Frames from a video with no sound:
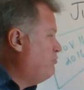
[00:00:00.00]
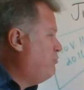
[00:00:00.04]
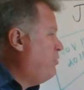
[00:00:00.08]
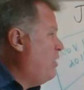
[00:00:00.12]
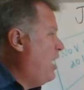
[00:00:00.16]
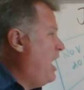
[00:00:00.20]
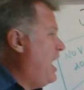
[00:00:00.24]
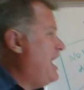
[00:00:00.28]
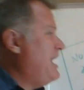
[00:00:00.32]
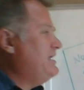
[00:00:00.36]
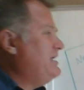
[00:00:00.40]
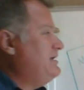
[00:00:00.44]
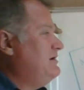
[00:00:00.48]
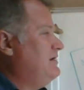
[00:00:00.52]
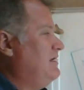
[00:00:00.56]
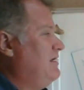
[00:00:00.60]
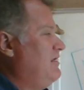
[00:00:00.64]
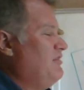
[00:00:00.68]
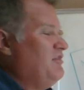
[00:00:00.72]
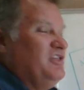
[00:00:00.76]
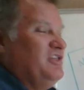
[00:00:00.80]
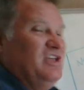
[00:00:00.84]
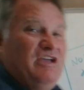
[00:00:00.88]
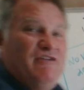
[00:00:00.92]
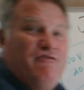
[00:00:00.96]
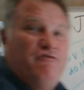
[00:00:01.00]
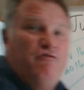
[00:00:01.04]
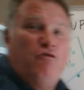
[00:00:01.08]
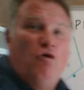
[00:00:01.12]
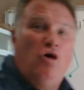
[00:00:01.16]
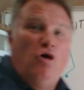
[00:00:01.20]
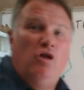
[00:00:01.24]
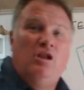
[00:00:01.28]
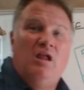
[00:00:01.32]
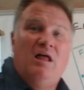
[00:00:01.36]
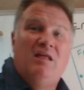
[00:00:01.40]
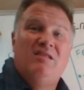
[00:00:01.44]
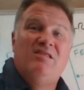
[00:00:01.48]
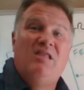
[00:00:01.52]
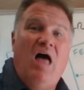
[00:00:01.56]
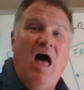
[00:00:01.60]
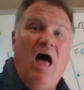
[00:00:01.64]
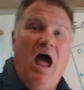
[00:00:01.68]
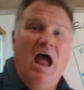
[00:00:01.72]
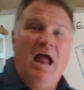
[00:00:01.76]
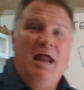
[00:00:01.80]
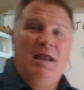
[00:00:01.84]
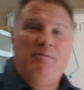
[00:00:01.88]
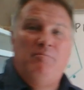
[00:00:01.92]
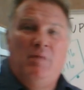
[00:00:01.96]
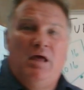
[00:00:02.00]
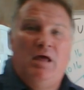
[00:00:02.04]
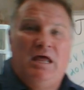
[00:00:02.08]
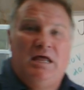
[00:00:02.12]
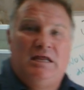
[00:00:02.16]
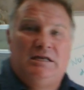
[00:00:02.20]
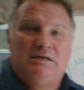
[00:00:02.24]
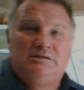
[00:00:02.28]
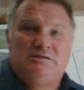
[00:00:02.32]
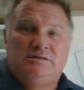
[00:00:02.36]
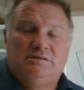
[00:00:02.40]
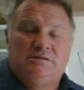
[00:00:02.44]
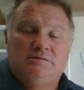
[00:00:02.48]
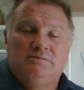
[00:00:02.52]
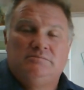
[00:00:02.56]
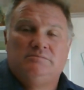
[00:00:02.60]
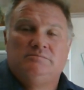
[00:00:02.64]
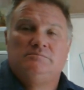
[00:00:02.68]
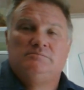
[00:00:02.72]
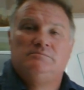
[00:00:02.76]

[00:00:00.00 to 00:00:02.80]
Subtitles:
but the full alignment